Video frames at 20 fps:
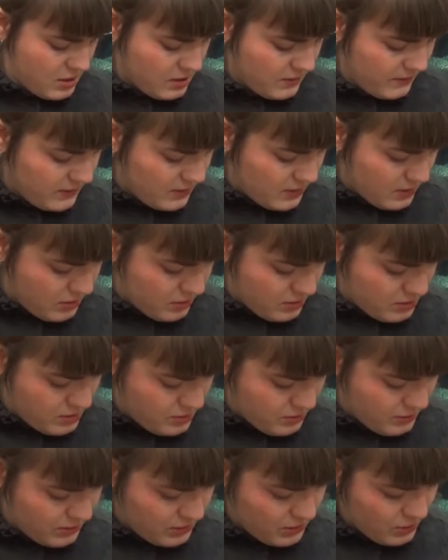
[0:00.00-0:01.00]
If you don't
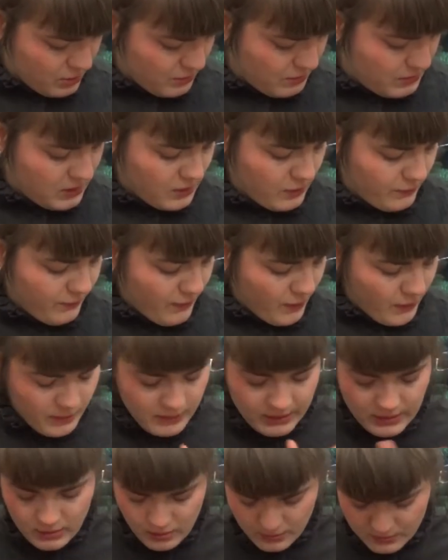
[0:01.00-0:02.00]
know the term UFO
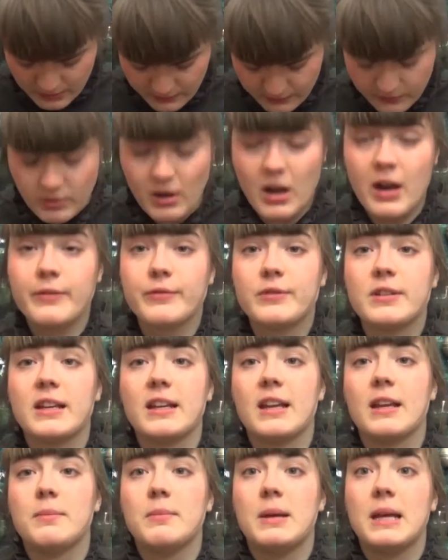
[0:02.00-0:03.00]
in terms of
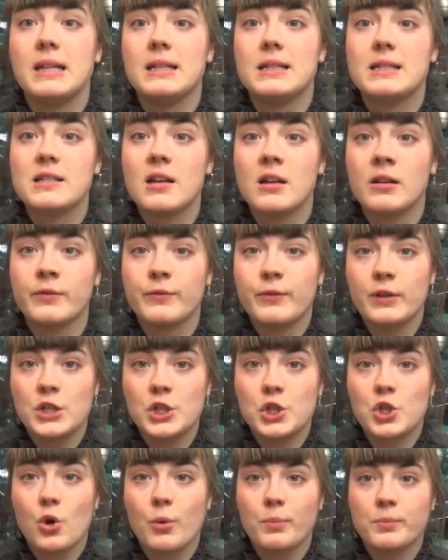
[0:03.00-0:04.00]
crafting, it means
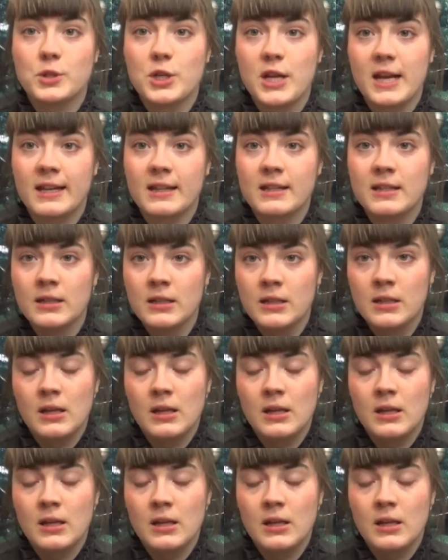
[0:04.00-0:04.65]
unfinished object.